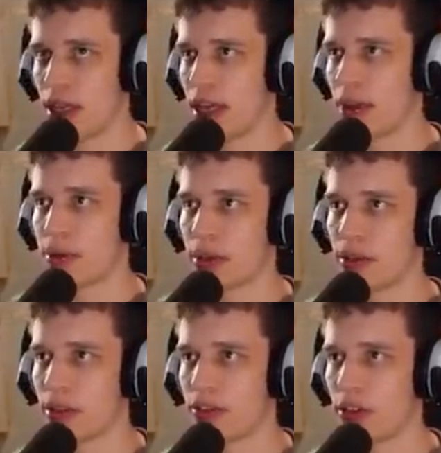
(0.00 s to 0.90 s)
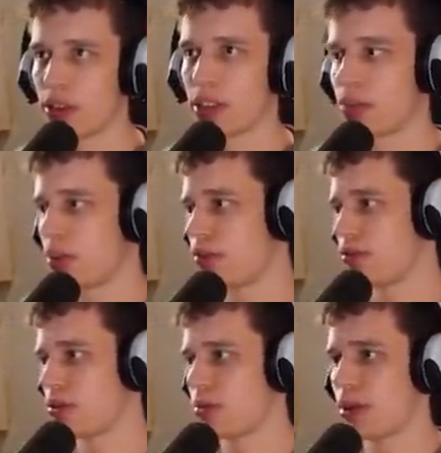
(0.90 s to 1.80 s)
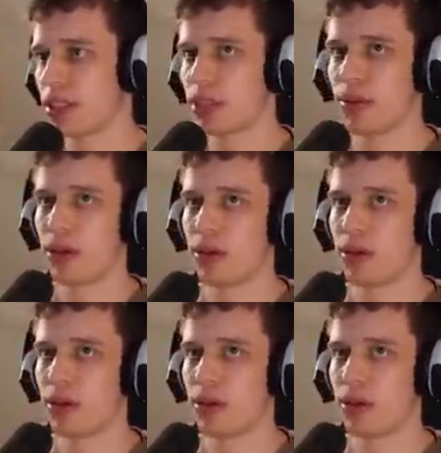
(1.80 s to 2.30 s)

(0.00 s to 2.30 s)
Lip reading: And we're going to follow this up with a fort base as well